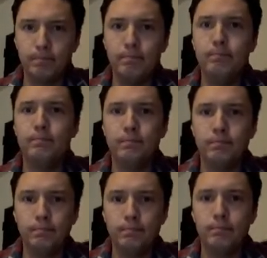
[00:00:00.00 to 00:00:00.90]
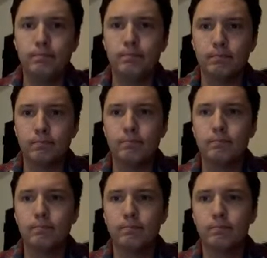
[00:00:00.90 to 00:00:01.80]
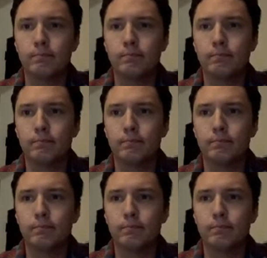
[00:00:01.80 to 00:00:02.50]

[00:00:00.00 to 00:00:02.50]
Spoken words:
(not speaking)